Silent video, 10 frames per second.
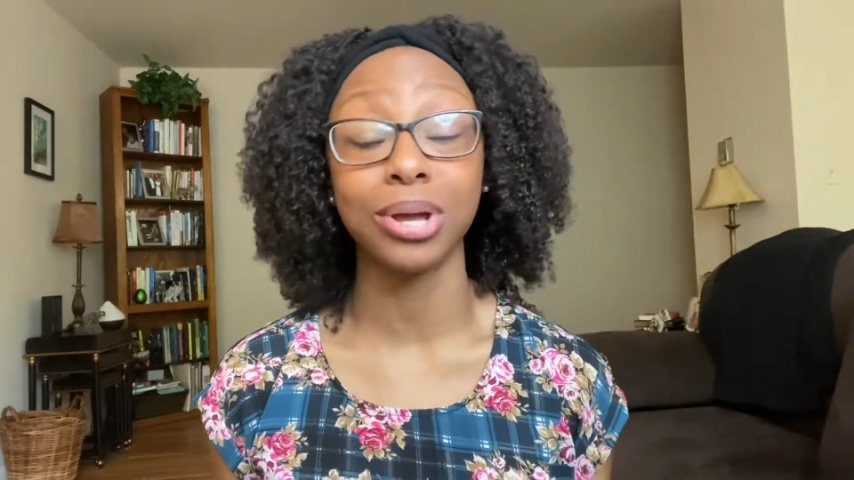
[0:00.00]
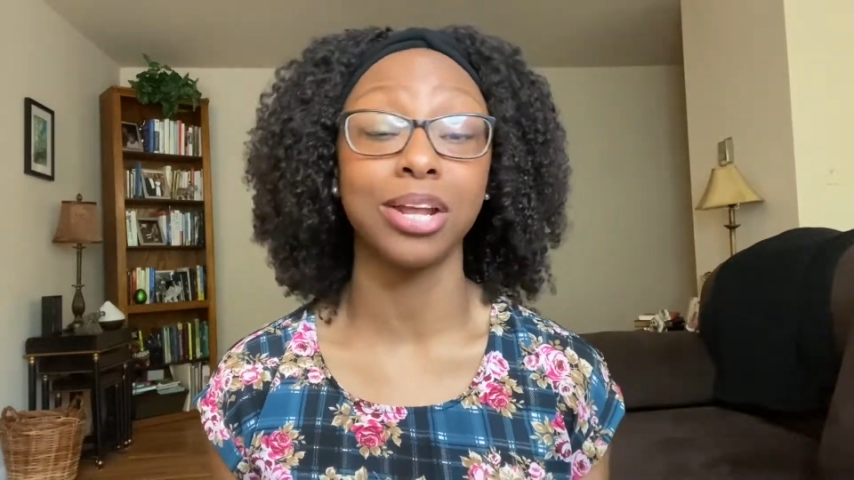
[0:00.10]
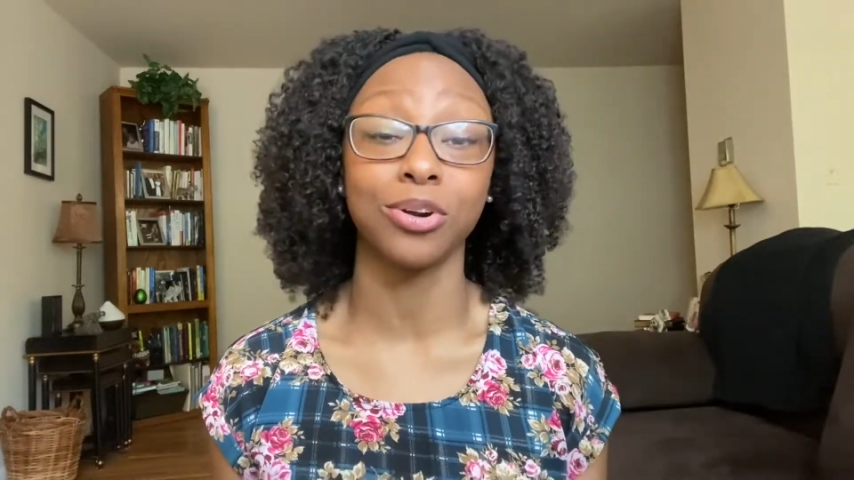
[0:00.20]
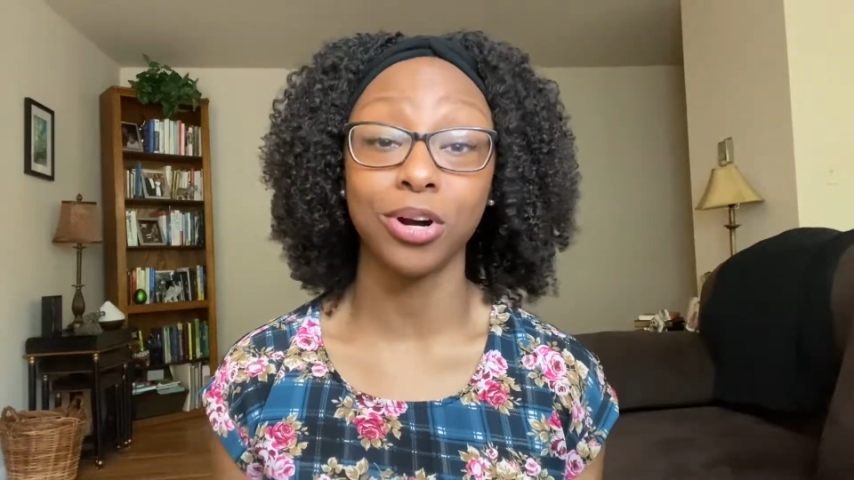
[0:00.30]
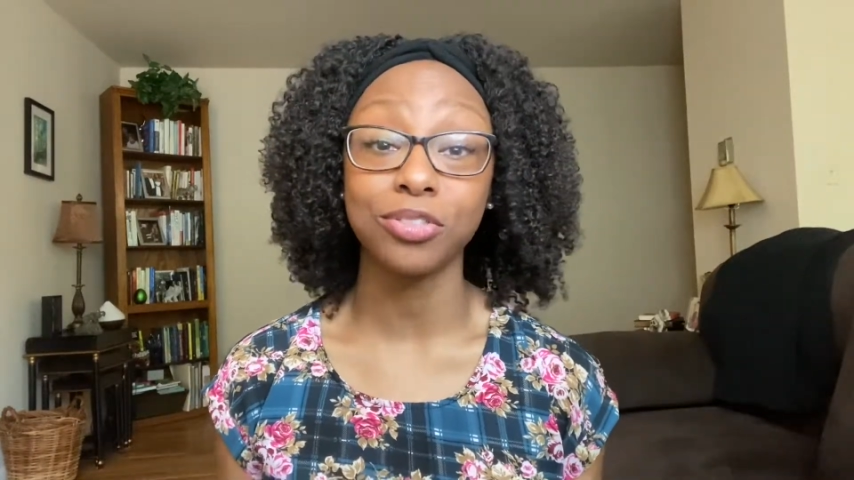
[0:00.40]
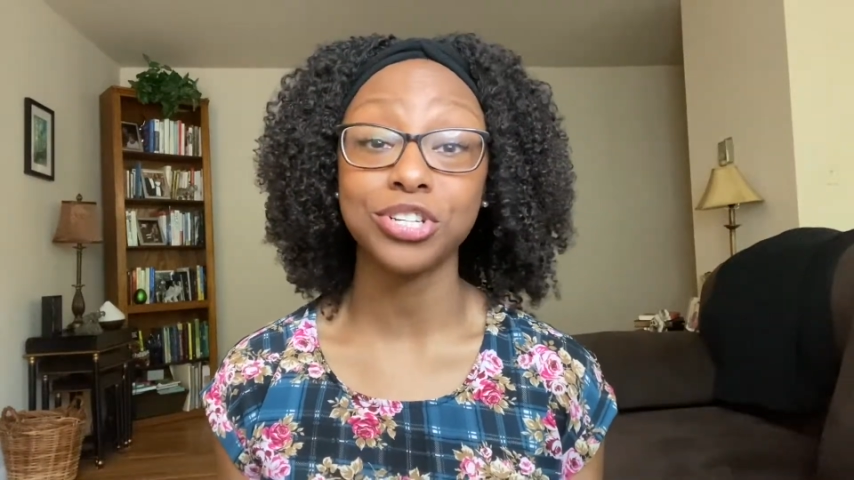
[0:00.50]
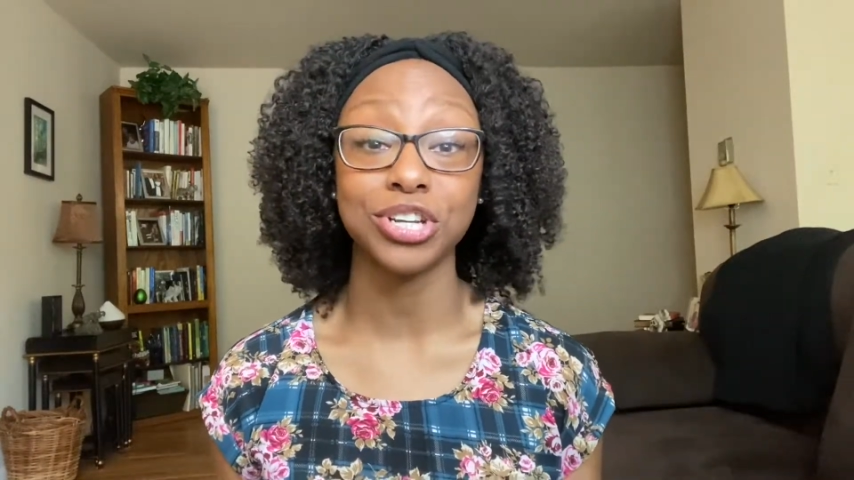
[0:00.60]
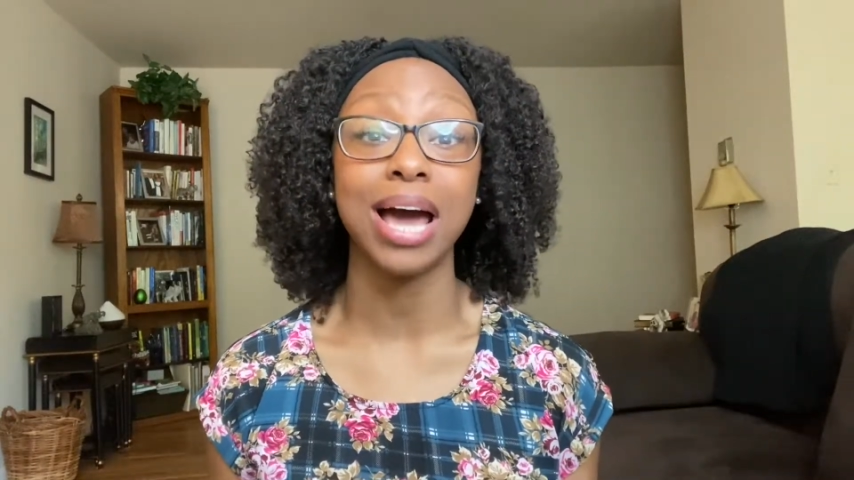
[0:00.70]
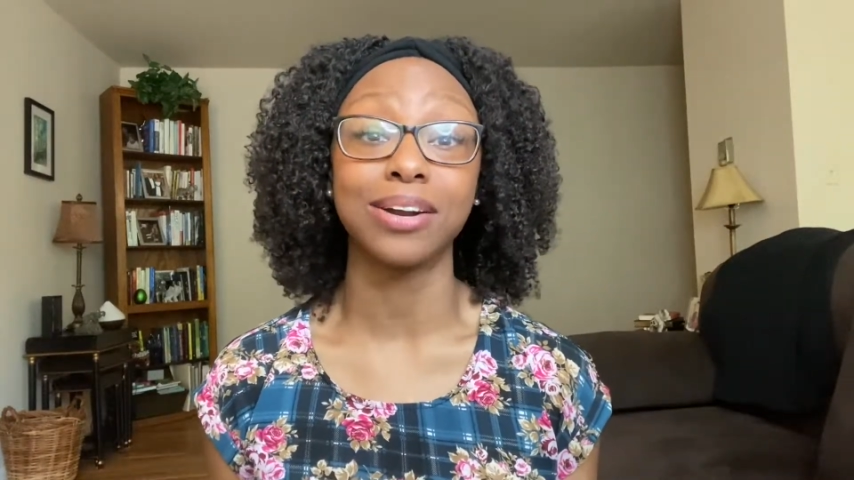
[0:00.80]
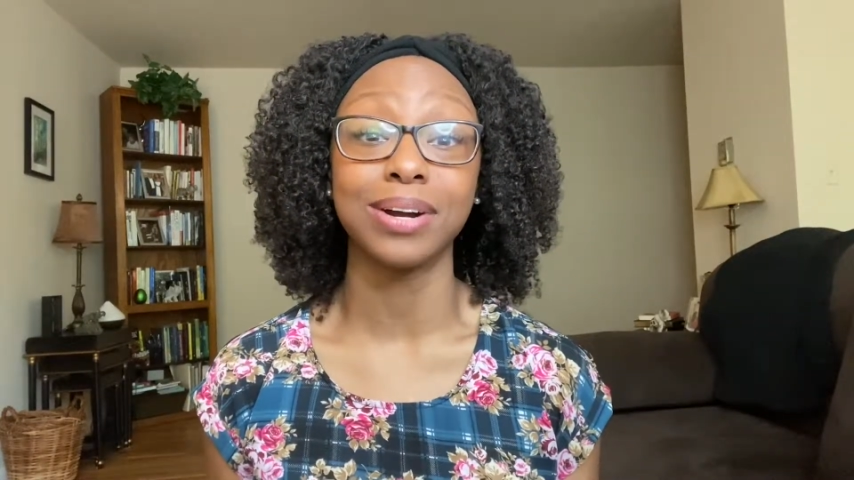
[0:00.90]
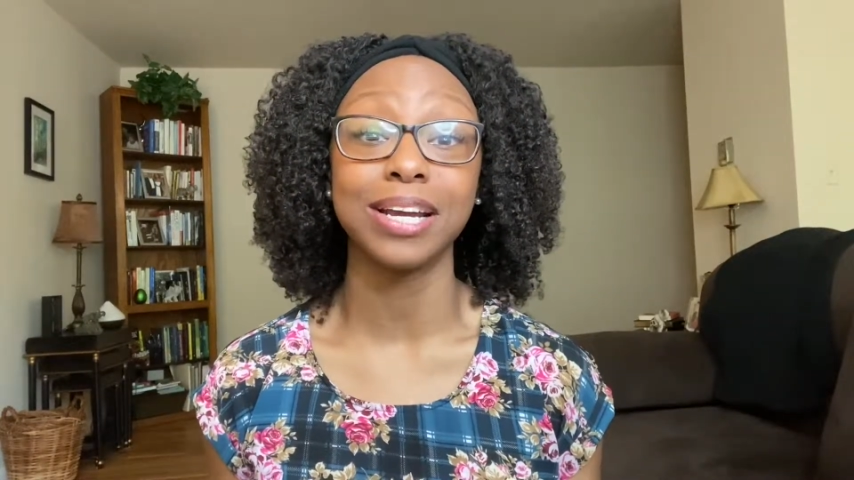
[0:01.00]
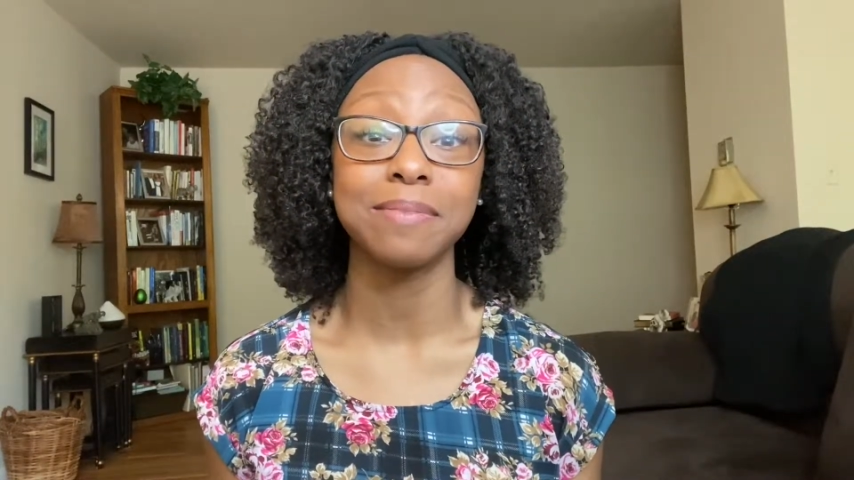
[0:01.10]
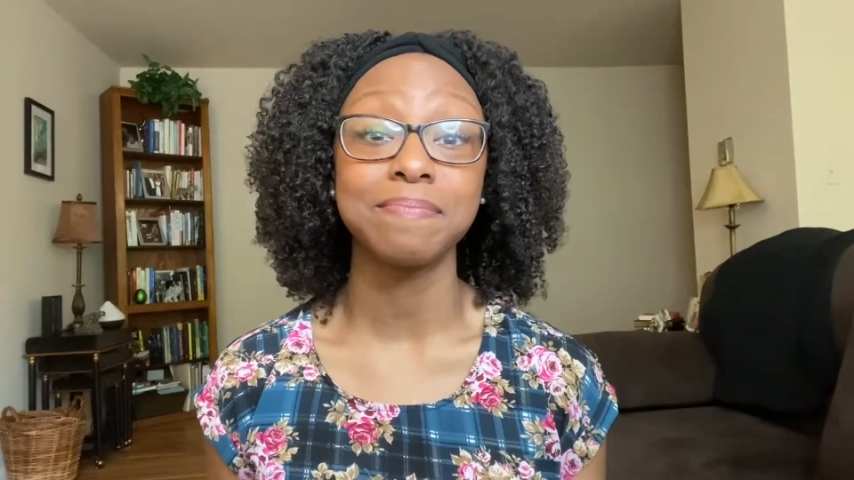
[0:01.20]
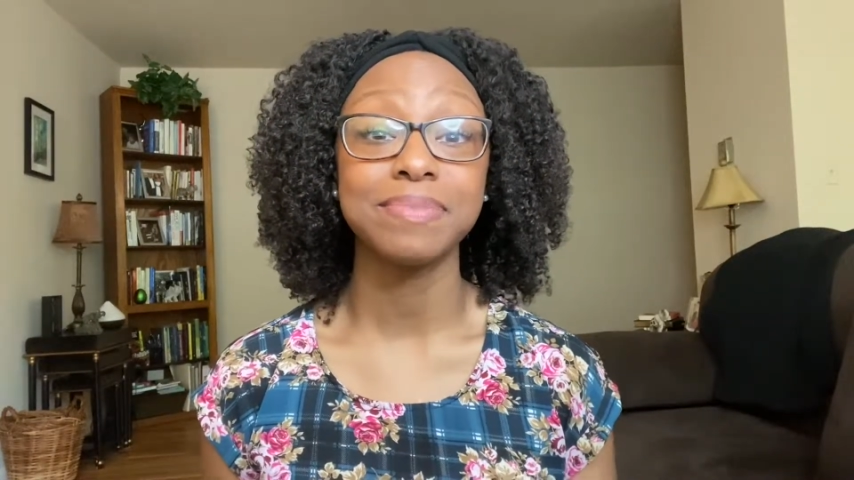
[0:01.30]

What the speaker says: and earth-shattering.